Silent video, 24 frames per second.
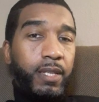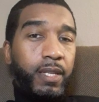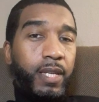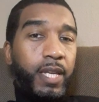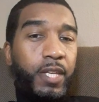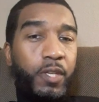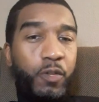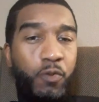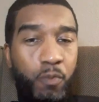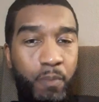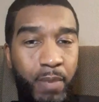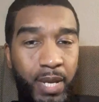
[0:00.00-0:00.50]

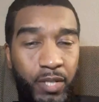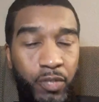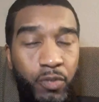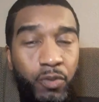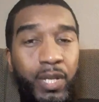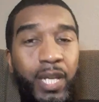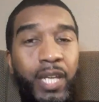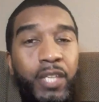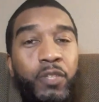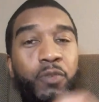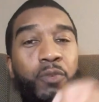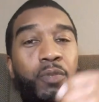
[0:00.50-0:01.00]
And you will make sure
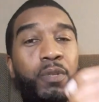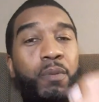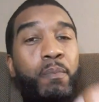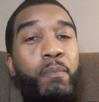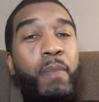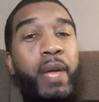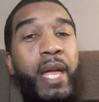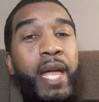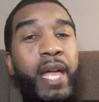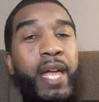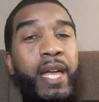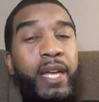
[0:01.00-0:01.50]
that you
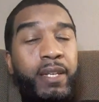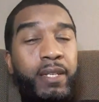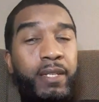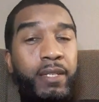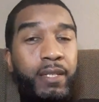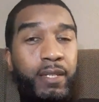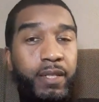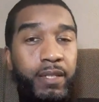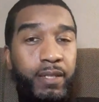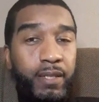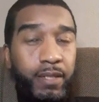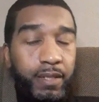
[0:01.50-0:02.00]

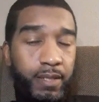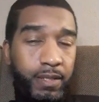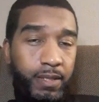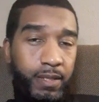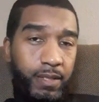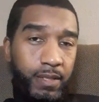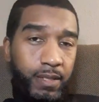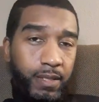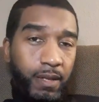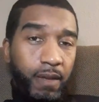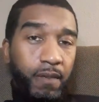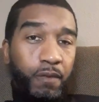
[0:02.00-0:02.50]
demand
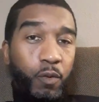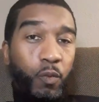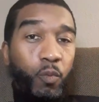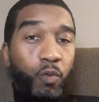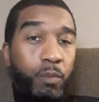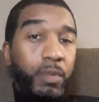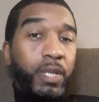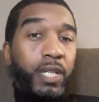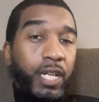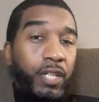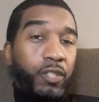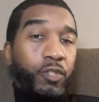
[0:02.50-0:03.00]
of the
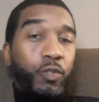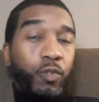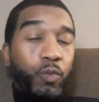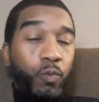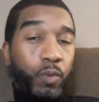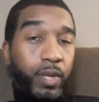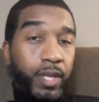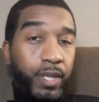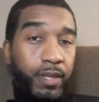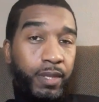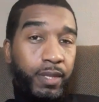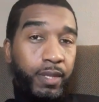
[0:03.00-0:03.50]
woman that you're
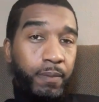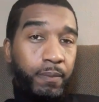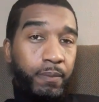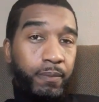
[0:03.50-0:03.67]
with